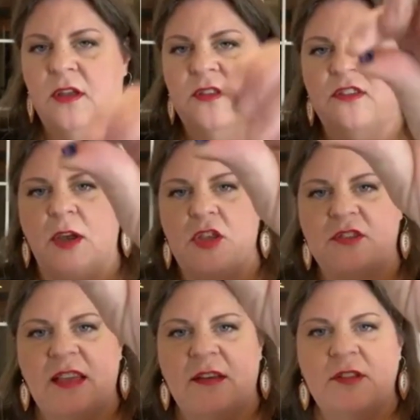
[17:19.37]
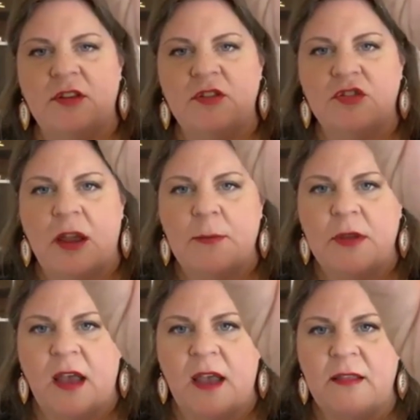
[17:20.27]
So I just have a little
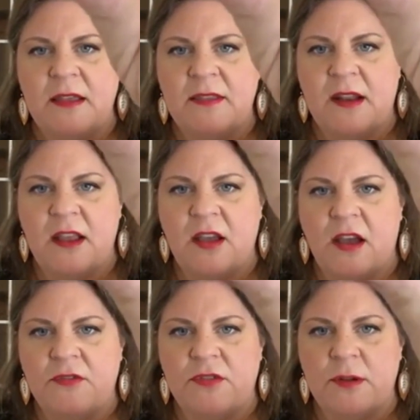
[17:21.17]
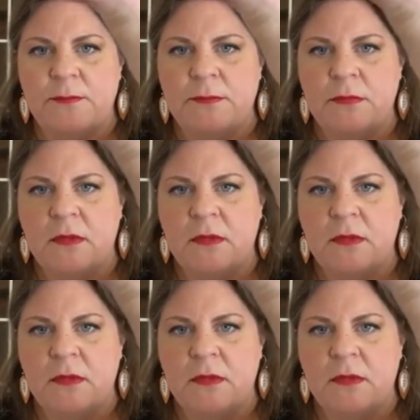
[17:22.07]
scrapbook eyelet that I got from